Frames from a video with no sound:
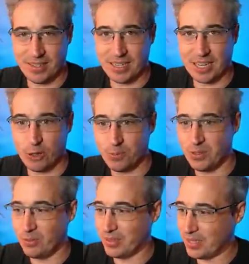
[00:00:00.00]
Like
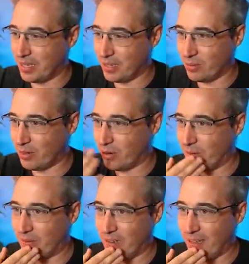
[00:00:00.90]
helps you with that? I don't
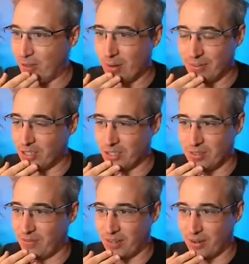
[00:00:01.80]
know. If you have to
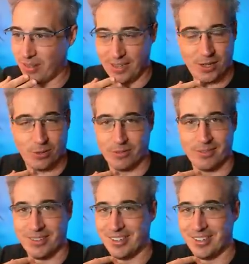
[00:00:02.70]
just figure that out.